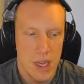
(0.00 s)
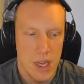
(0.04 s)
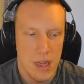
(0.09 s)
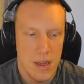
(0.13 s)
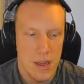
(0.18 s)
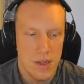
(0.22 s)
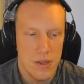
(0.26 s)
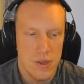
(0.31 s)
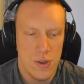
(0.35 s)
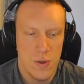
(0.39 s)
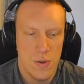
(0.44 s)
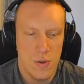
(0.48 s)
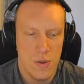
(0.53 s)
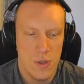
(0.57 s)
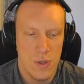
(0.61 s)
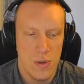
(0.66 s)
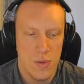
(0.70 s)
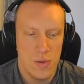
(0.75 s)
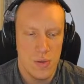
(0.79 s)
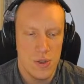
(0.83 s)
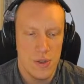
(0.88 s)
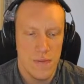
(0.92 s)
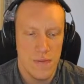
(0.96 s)
The two
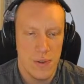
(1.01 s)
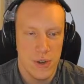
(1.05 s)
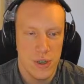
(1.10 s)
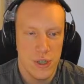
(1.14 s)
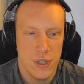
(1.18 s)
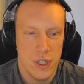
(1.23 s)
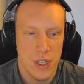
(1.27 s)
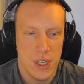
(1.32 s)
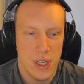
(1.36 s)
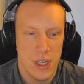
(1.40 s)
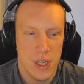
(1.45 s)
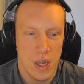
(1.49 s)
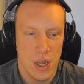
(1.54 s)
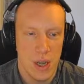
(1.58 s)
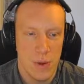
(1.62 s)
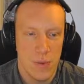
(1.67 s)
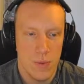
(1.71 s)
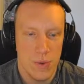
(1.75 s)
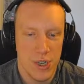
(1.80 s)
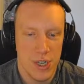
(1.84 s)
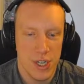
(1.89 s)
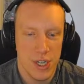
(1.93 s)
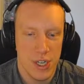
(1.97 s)
youths washing
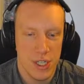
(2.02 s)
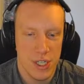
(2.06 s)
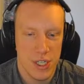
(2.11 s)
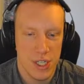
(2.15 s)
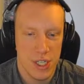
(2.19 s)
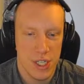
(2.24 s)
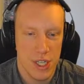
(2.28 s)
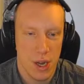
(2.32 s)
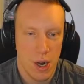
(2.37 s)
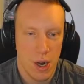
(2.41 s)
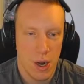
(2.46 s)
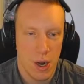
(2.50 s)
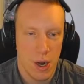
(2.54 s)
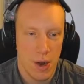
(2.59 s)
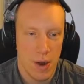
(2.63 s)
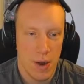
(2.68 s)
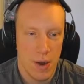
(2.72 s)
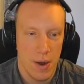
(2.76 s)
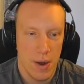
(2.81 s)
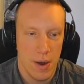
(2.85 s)
a wishing star.